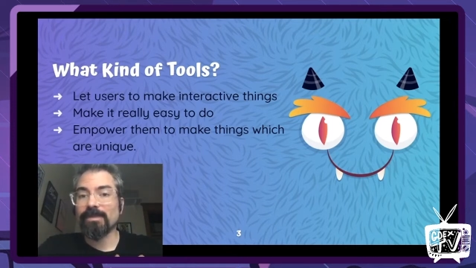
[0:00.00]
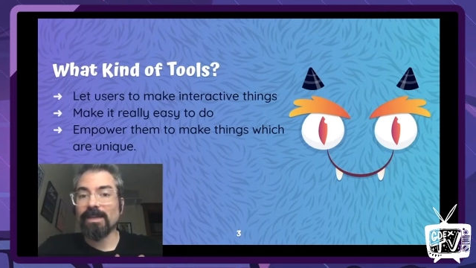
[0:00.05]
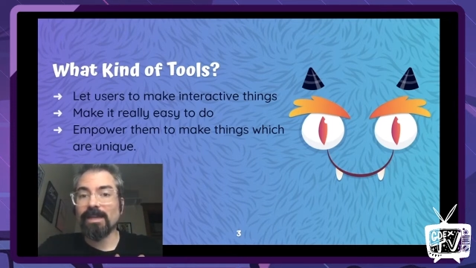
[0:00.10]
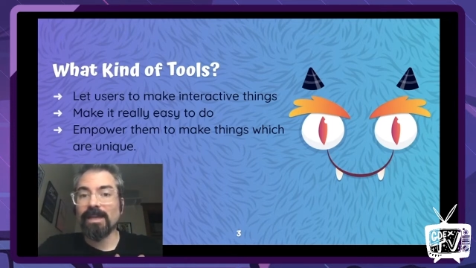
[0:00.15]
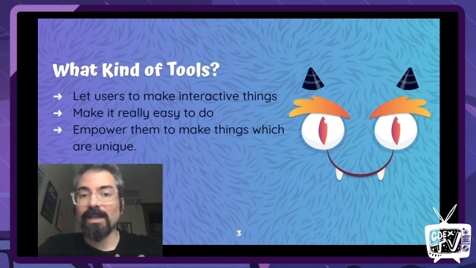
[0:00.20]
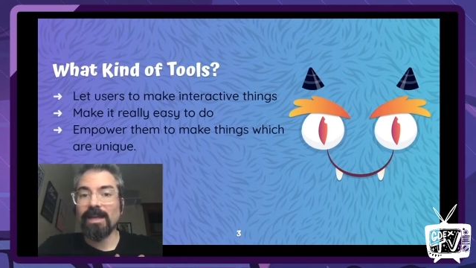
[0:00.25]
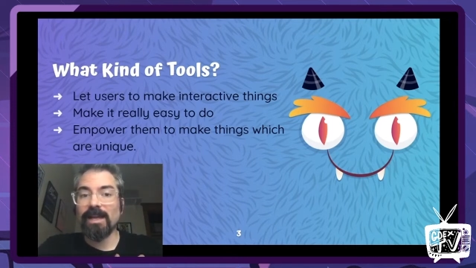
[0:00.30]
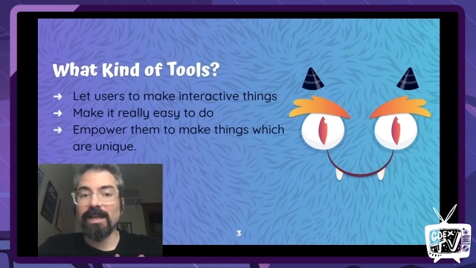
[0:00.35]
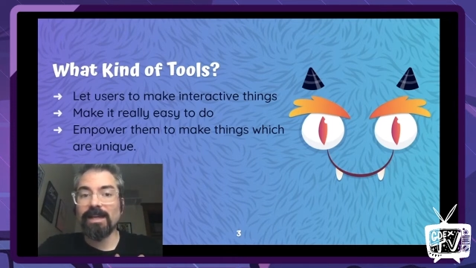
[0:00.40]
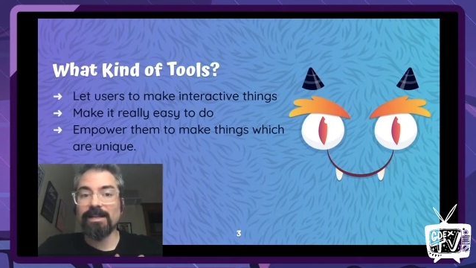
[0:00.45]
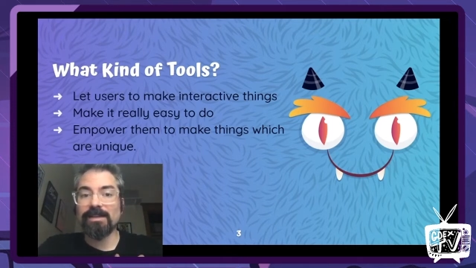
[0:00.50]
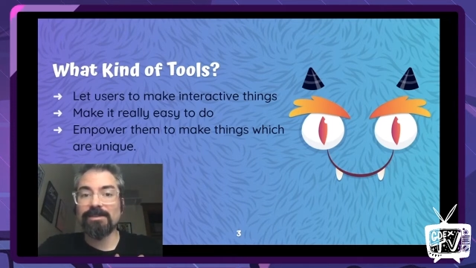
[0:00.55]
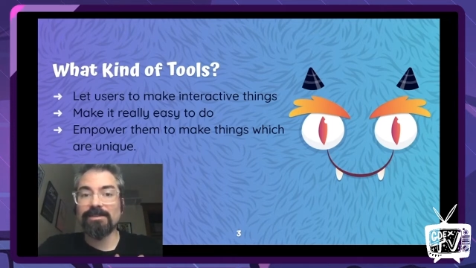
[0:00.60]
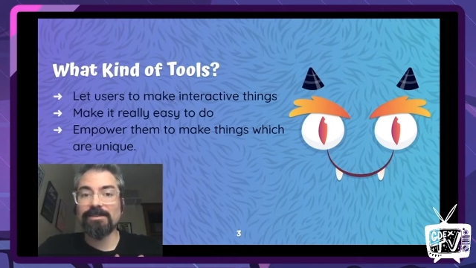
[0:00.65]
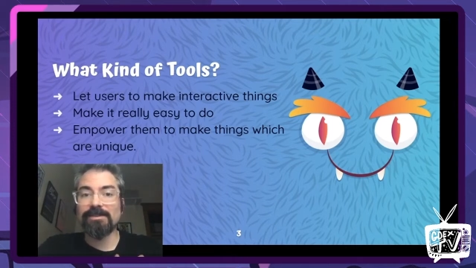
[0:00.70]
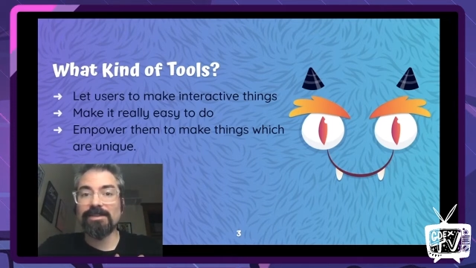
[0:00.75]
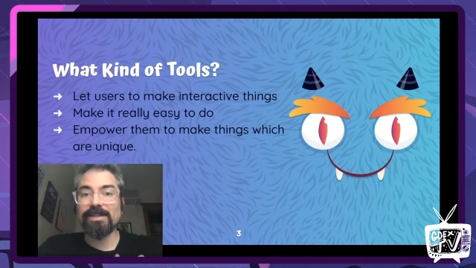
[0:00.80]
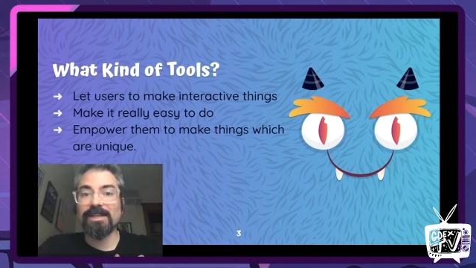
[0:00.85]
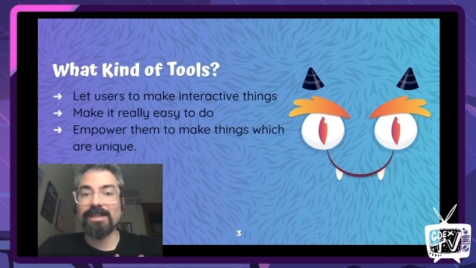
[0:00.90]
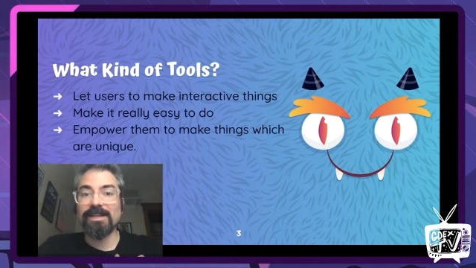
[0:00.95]
And
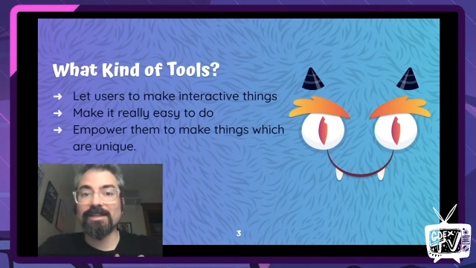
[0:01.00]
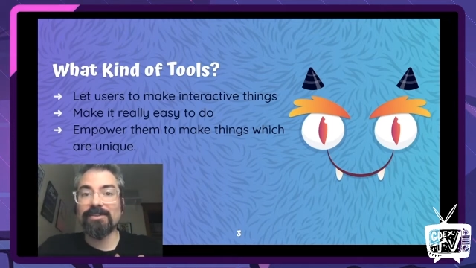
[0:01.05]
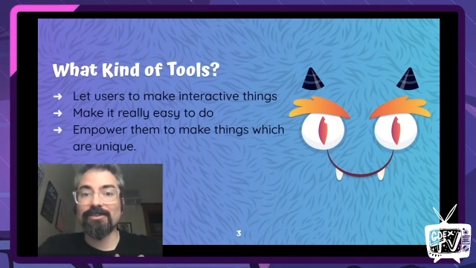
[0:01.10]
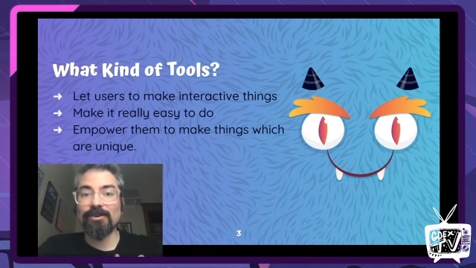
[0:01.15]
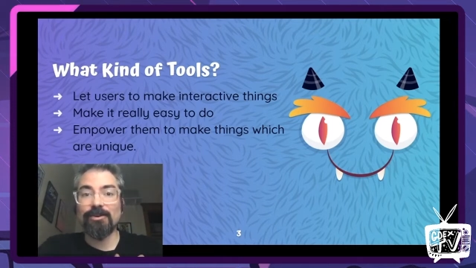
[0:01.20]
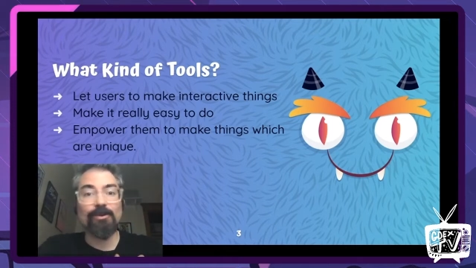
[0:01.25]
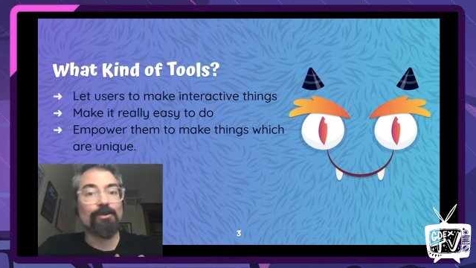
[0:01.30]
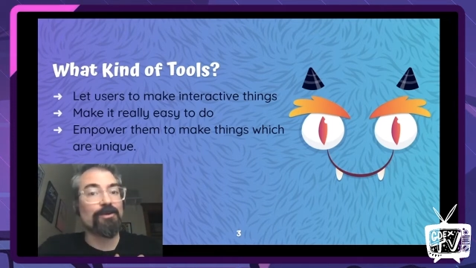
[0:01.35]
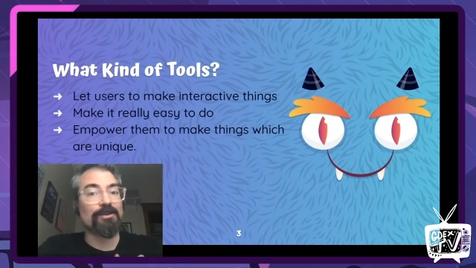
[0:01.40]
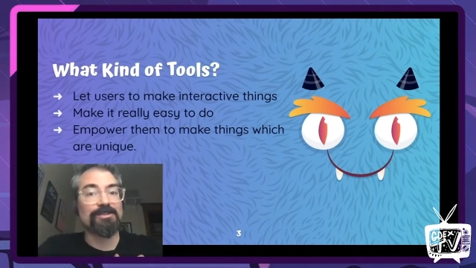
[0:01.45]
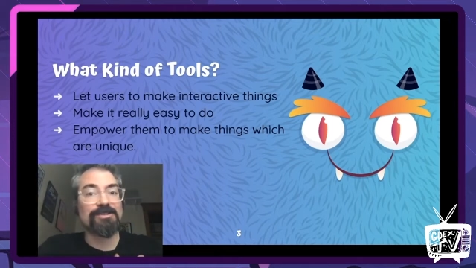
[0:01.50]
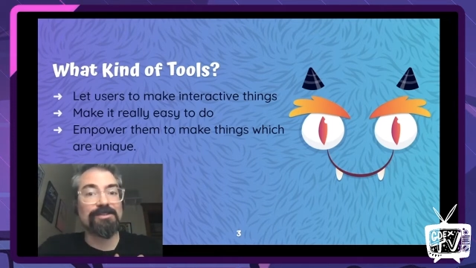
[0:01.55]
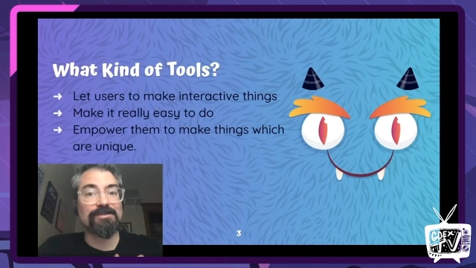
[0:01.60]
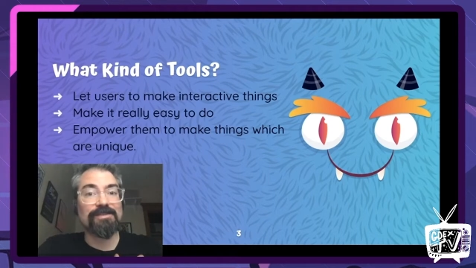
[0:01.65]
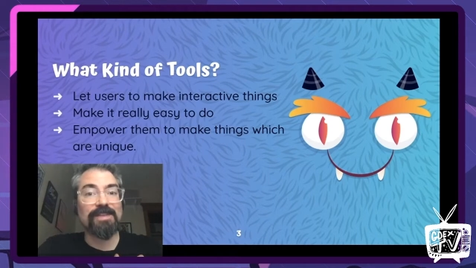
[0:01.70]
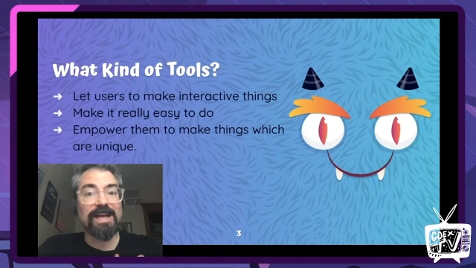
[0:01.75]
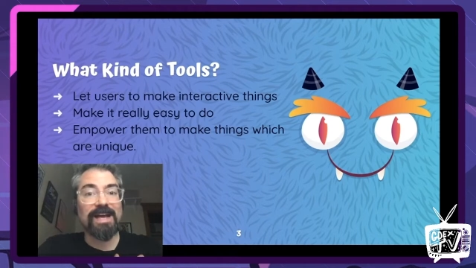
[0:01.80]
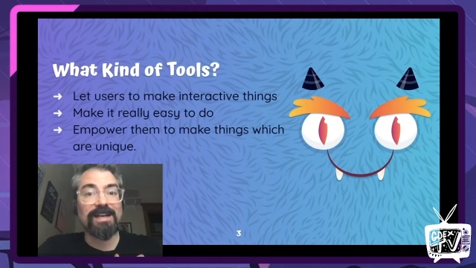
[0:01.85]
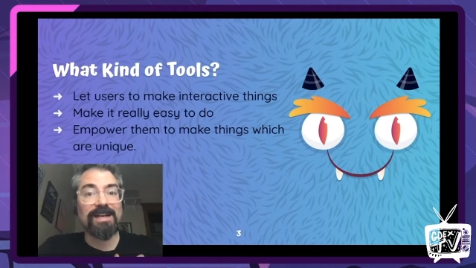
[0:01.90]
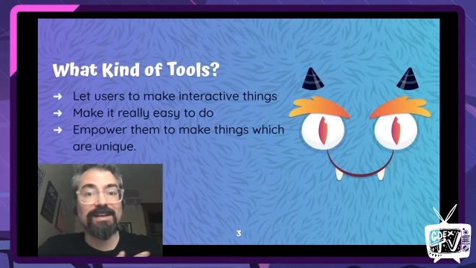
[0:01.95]
in the course of
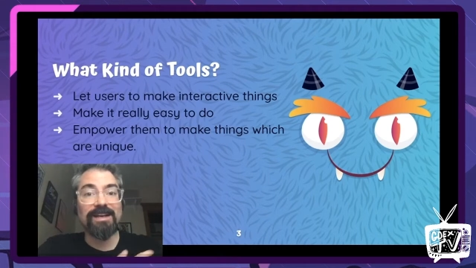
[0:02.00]
that,